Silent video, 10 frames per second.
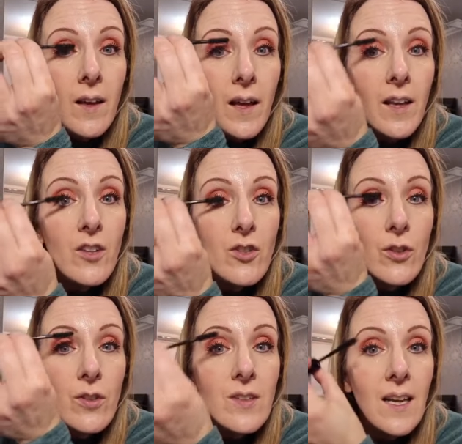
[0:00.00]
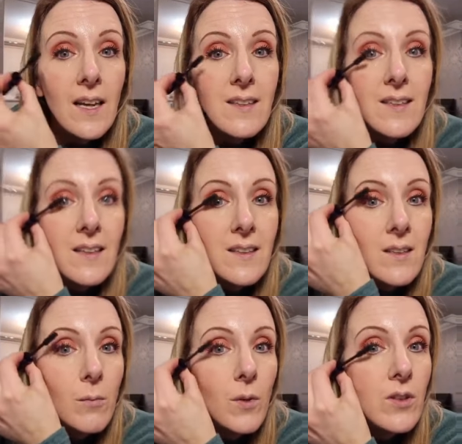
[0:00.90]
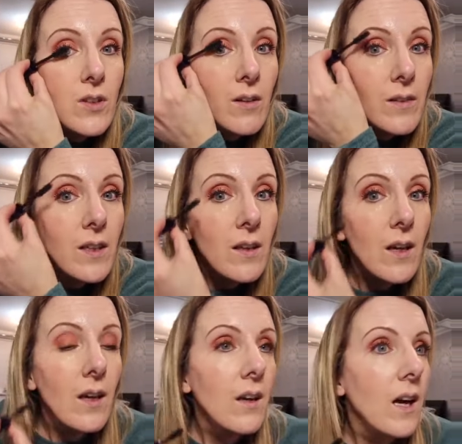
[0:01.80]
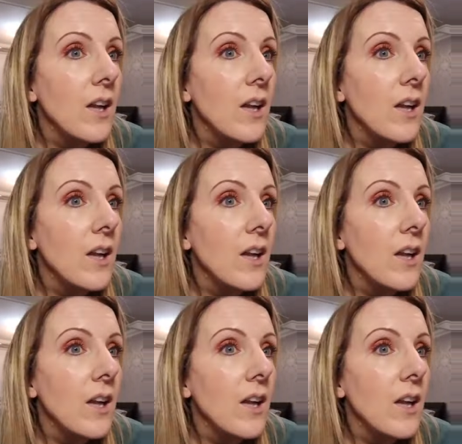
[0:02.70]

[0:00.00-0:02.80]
And it just extends on what's already there.